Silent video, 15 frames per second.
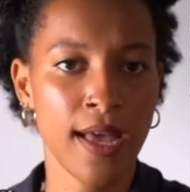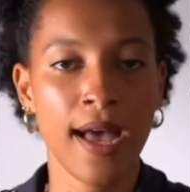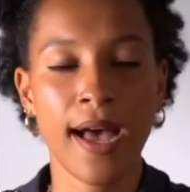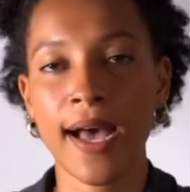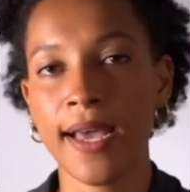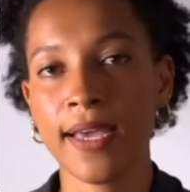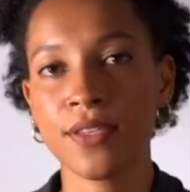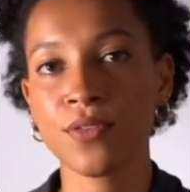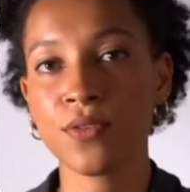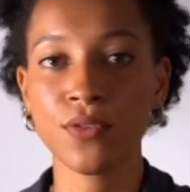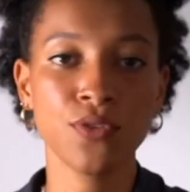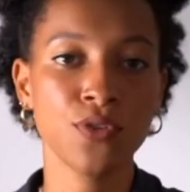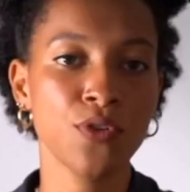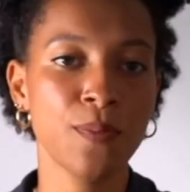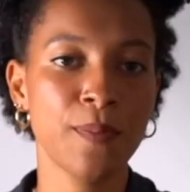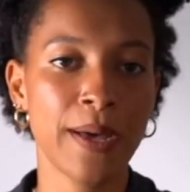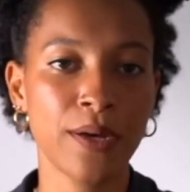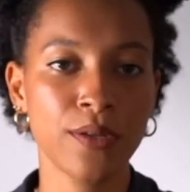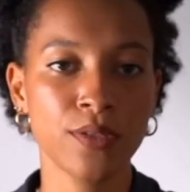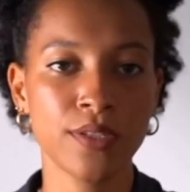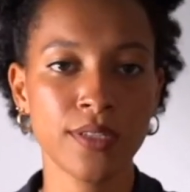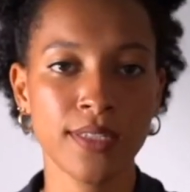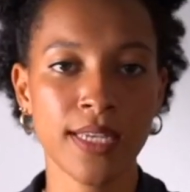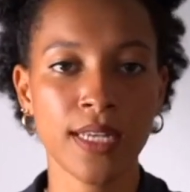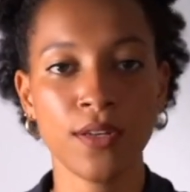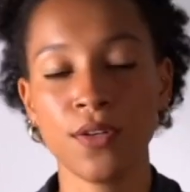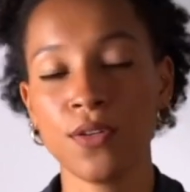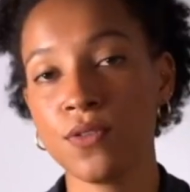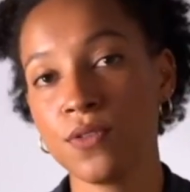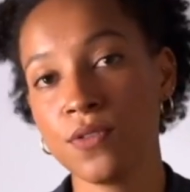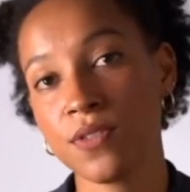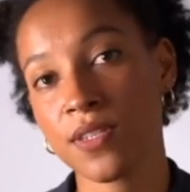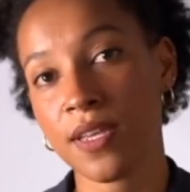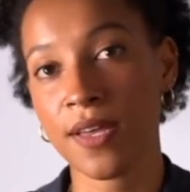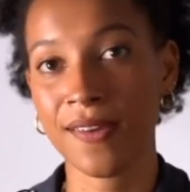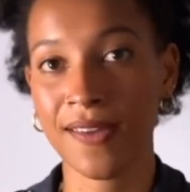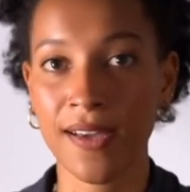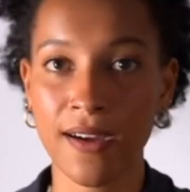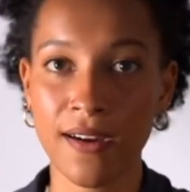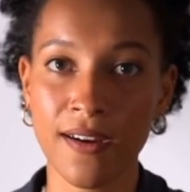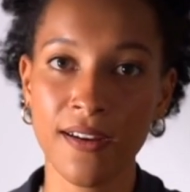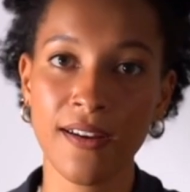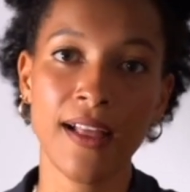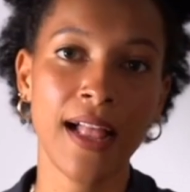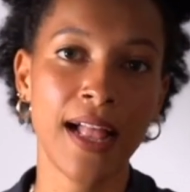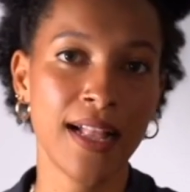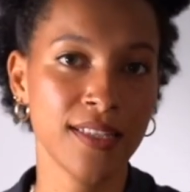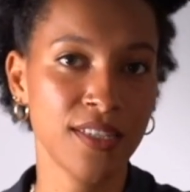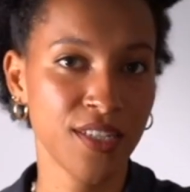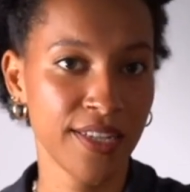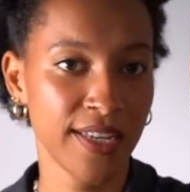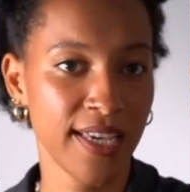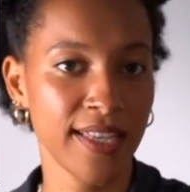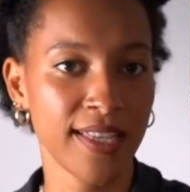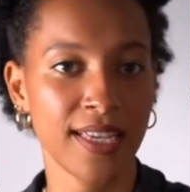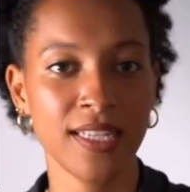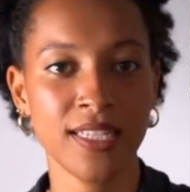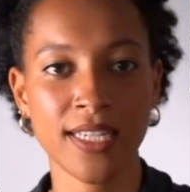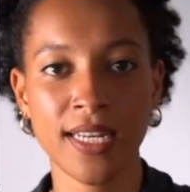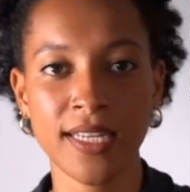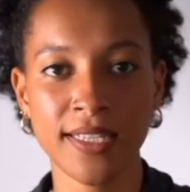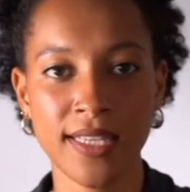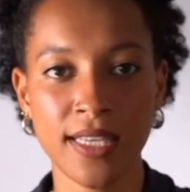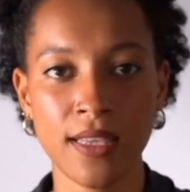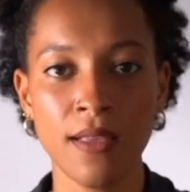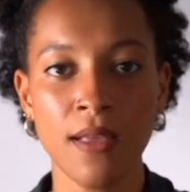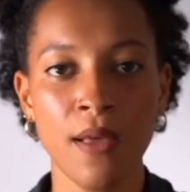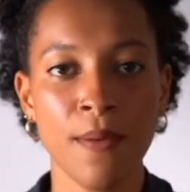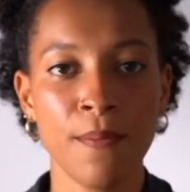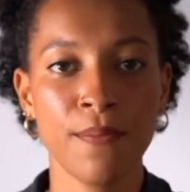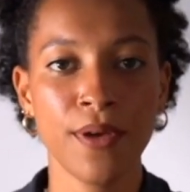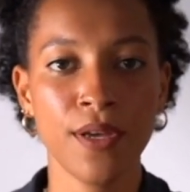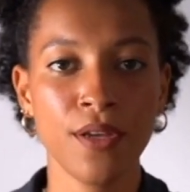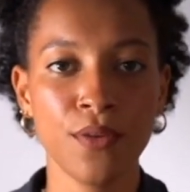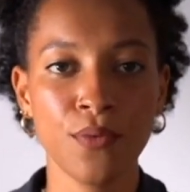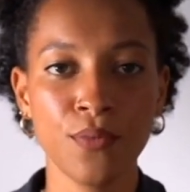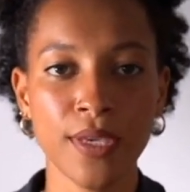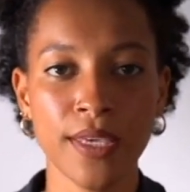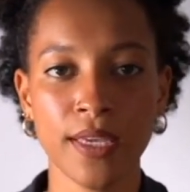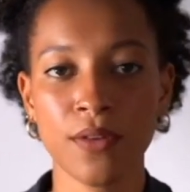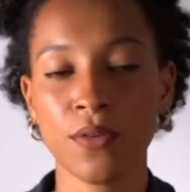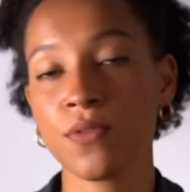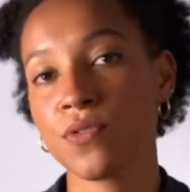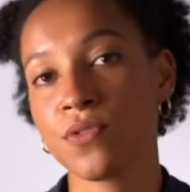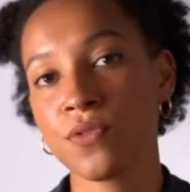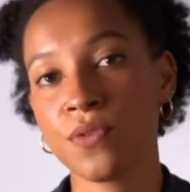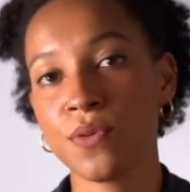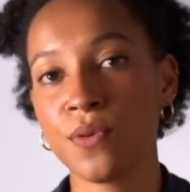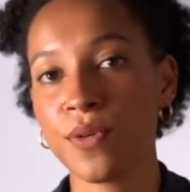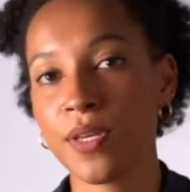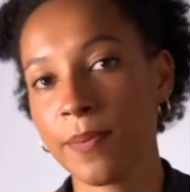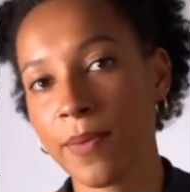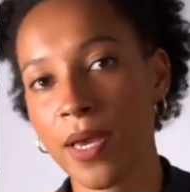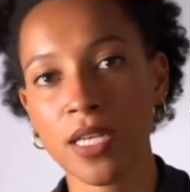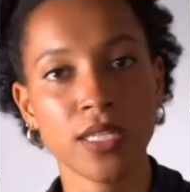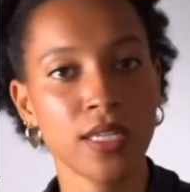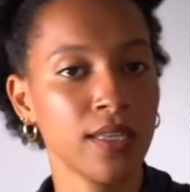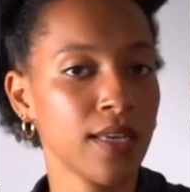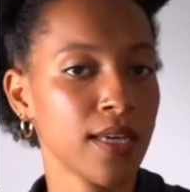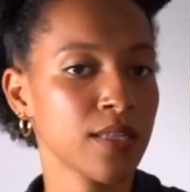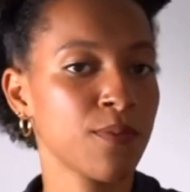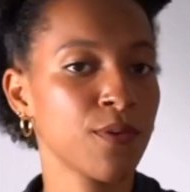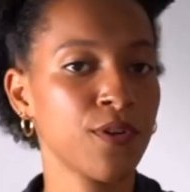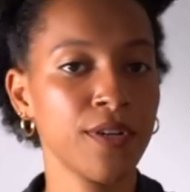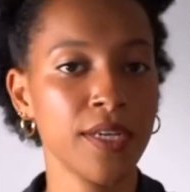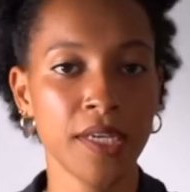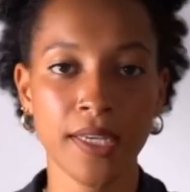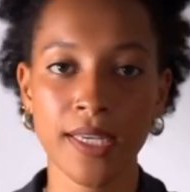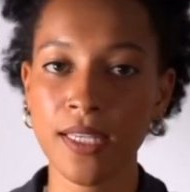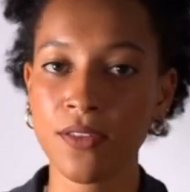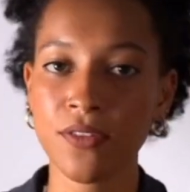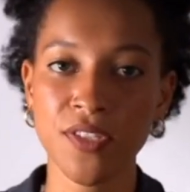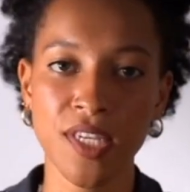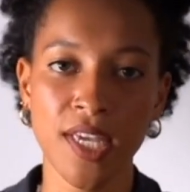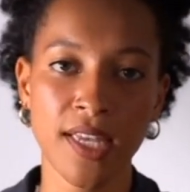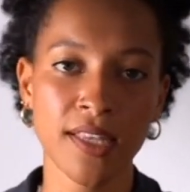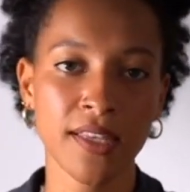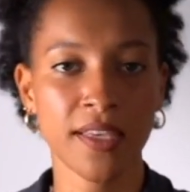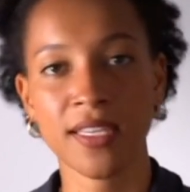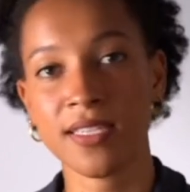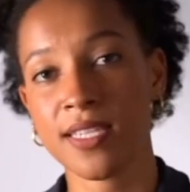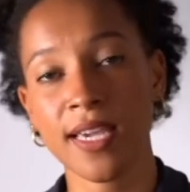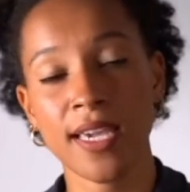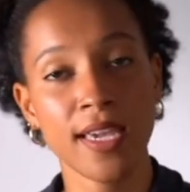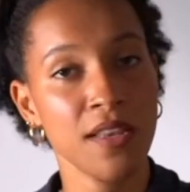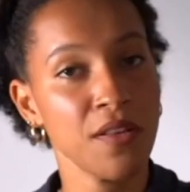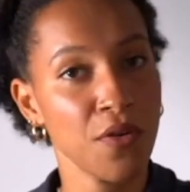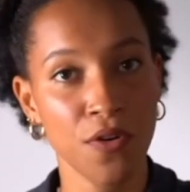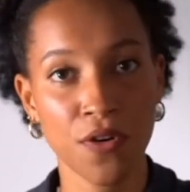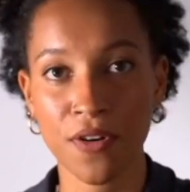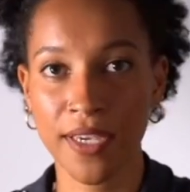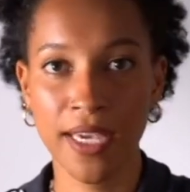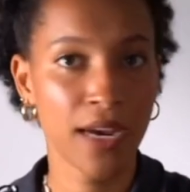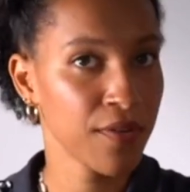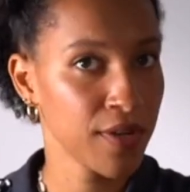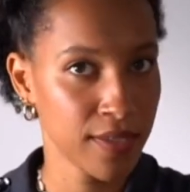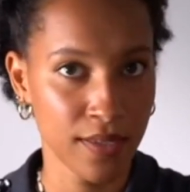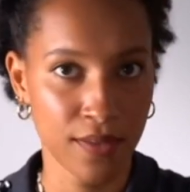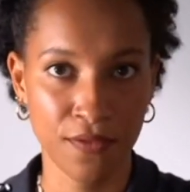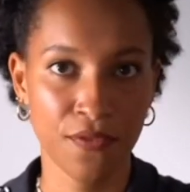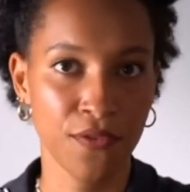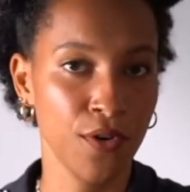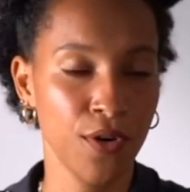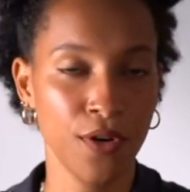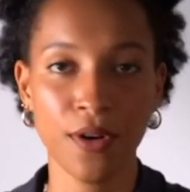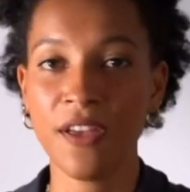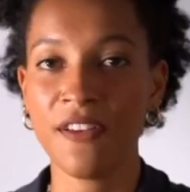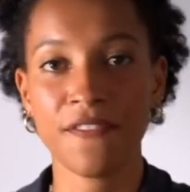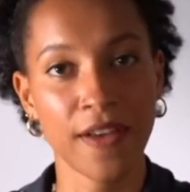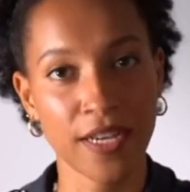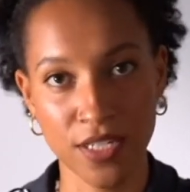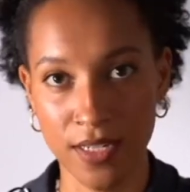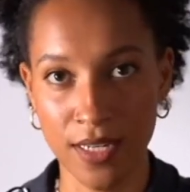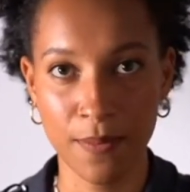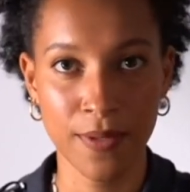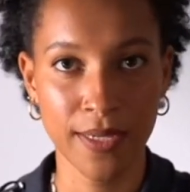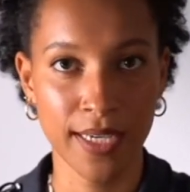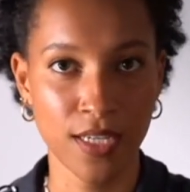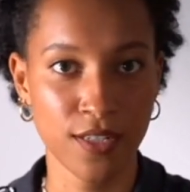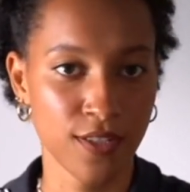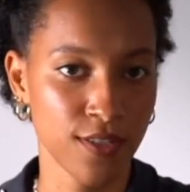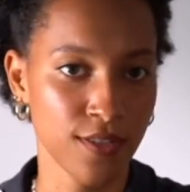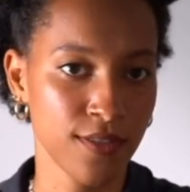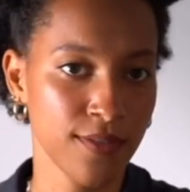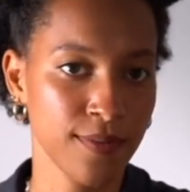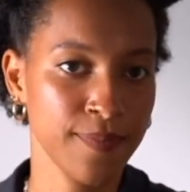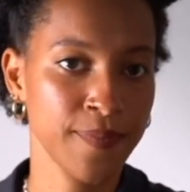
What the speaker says: I told you about cellulose, agar, alginate, and gelatin, but we can also imagine exploring chitosan, casein, or keratin for fashion applications.